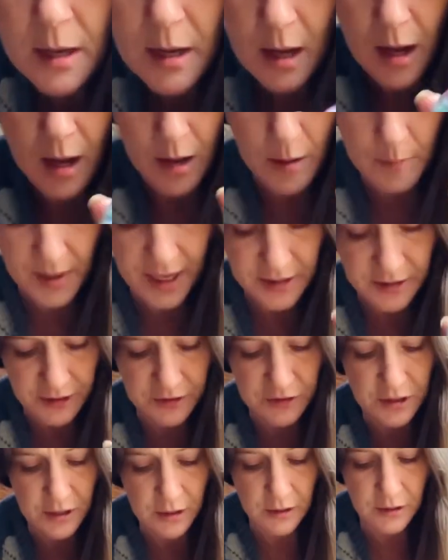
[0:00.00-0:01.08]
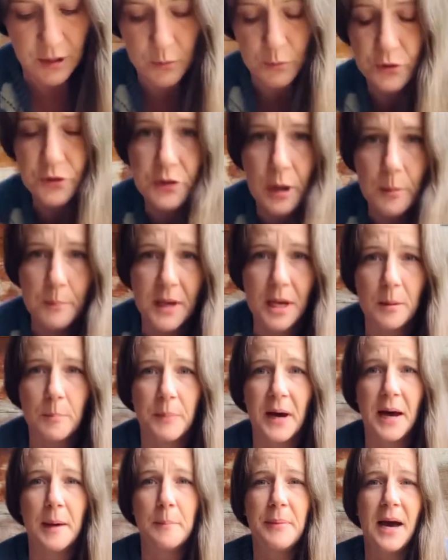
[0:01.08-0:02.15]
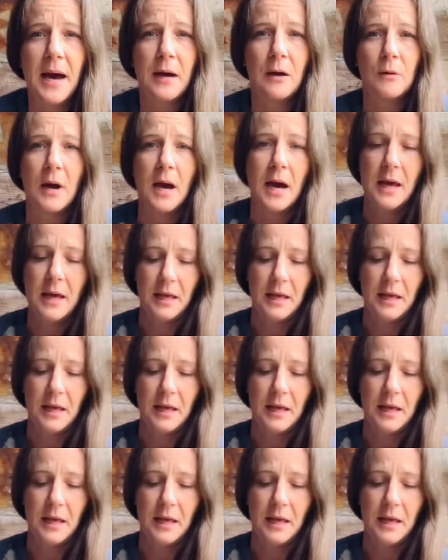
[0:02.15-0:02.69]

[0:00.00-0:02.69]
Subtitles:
I did see that there were some made by Baccarat